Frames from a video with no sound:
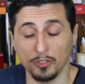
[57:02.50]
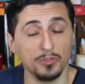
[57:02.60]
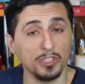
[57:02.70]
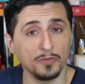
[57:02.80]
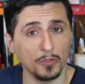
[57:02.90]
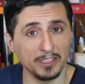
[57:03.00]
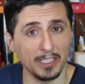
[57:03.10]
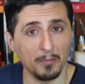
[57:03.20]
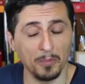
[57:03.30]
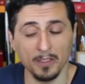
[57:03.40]
users, for
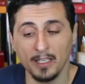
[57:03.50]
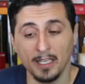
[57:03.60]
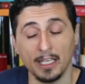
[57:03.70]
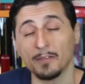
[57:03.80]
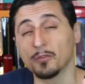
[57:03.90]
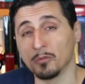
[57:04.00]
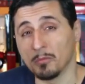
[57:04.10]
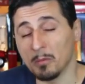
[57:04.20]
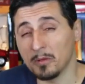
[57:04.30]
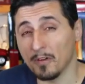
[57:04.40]
example, and if you
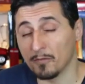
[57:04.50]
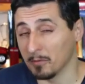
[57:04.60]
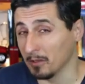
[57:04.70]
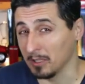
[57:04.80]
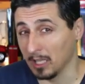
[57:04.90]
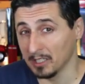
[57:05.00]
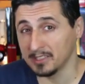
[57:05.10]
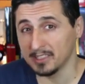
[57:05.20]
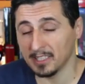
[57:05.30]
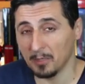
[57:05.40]
remember from our
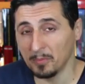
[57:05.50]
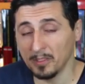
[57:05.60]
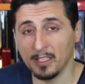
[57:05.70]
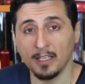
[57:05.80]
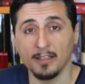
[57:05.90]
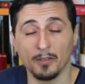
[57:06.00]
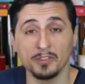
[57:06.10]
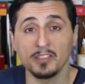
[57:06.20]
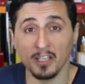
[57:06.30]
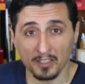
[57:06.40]
last example, there
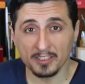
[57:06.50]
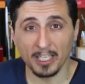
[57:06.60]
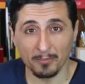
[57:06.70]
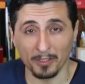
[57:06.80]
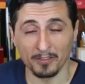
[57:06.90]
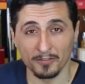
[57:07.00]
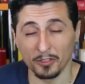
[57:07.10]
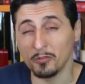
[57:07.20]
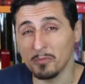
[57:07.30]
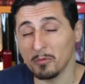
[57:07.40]
is another table.
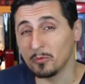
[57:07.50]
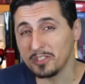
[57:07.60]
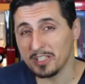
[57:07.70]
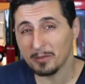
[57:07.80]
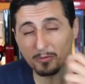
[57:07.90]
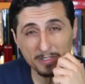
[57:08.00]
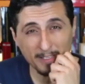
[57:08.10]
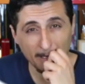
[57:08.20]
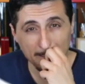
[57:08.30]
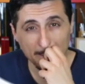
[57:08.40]
Do you remember which table was
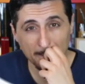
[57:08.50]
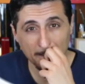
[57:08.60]
that?